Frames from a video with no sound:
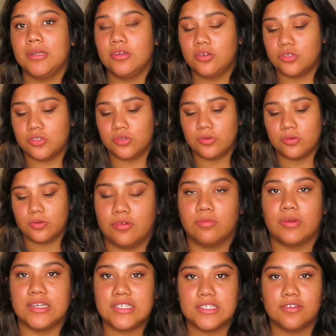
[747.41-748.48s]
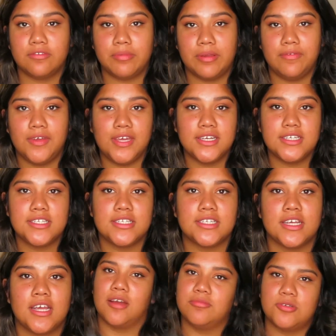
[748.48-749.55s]
Go do the rest of my face.
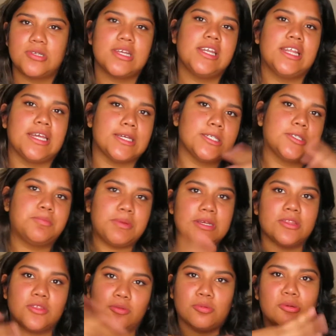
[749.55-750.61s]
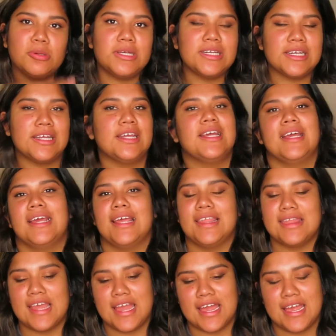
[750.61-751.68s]
I'm just gonna like speed through it,
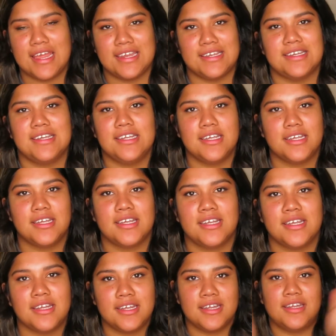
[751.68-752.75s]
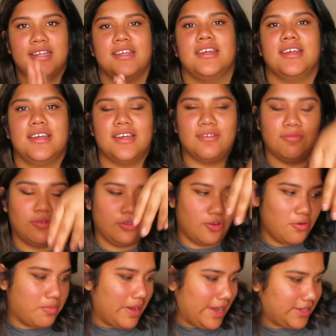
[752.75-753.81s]
and then we'll
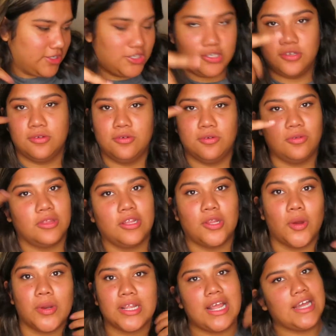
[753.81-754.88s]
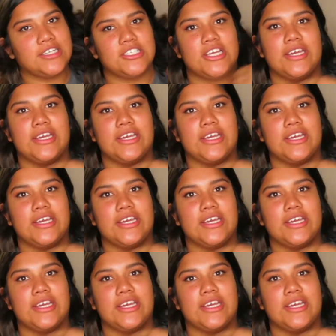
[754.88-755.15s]
go back to the lower lash